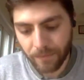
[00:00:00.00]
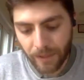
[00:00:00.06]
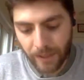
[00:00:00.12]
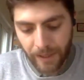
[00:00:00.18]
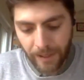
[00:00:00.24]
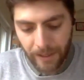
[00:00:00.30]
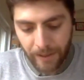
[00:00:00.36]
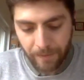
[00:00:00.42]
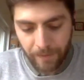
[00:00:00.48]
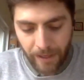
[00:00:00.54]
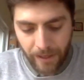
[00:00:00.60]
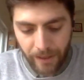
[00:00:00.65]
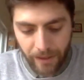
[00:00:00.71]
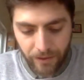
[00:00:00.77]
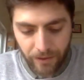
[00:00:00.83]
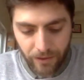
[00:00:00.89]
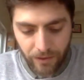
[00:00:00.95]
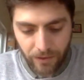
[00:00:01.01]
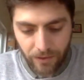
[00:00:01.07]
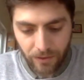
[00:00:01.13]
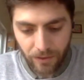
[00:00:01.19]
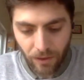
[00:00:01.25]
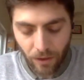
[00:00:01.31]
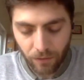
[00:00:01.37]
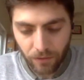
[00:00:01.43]
And this
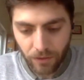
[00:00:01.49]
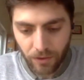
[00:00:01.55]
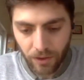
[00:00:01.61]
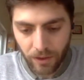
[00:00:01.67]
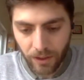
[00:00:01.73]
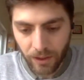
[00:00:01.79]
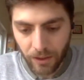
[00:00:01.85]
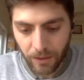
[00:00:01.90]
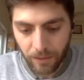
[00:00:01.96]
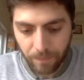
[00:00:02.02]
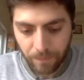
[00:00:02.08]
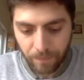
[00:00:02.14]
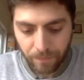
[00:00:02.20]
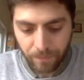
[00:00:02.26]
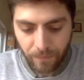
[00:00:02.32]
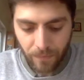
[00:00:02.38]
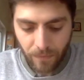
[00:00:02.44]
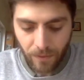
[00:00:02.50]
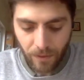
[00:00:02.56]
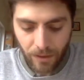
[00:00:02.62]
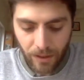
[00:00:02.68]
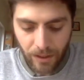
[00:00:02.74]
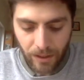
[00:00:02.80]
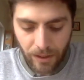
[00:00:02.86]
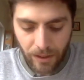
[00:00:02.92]
is obviously
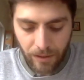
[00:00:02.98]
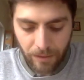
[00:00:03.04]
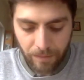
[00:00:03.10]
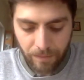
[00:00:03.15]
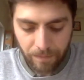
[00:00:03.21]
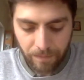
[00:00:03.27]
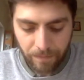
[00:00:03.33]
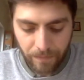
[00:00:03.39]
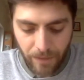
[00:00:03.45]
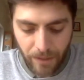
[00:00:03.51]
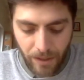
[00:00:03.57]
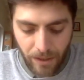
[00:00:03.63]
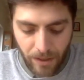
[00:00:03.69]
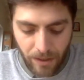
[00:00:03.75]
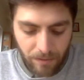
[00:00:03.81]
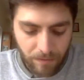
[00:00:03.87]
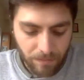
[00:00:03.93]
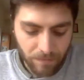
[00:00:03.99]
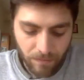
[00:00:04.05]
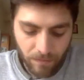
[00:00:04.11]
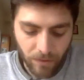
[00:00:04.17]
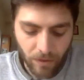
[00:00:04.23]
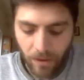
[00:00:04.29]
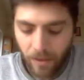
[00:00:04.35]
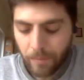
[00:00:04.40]
the
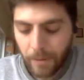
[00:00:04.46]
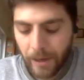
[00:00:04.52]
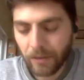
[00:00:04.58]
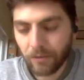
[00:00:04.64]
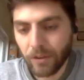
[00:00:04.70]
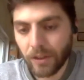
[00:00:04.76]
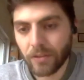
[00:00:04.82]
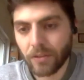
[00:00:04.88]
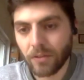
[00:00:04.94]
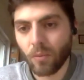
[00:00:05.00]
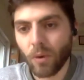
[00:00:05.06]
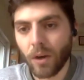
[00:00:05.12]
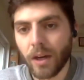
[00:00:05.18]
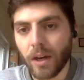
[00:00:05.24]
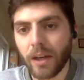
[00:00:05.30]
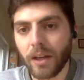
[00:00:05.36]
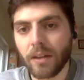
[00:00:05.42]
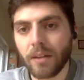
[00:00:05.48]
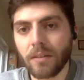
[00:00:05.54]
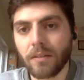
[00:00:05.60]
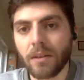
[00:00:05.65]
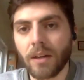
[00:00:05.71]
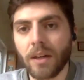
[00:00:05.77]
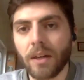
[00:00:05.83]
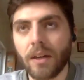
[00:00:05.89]
main reason why
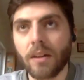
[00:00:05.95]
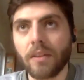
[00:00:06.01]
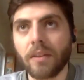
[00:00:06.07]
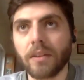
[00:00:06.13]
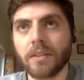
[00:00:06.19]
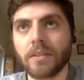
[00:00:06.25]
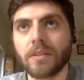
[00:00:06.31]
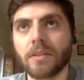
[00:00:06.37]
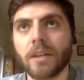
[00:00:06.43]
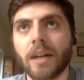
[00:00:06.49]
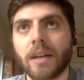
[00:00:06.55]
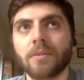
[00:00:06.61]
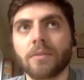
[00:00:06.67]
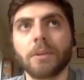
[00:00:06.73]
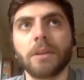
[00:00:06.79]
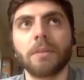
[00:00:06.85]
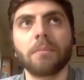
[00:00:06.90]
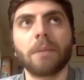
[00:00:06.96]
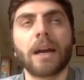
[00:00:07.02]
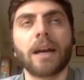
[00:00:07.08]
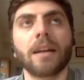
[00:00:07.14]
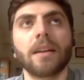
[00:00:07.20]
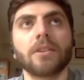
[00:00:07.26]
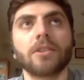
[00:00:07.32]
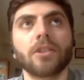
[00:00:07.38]
there has been
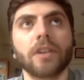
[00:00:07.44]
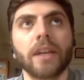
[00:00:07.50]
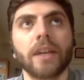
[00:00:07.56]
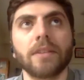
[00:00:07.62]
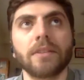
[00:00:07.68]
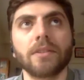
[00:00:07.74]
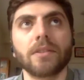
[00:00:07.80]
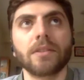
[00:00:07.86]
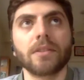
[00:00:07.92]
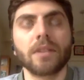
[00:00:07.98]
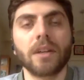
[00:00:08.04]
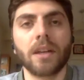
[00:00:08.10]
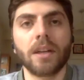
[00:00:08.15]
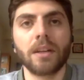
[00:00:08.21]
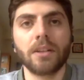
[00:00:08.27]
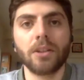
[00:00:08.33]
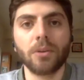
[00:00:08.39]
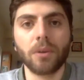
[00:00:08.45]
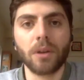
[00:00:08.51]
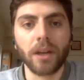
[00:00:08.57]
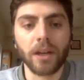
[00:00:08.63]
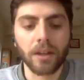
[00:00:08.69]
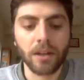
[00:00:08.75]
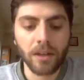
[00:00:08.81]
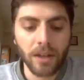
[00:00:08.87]
backlash against nuclear.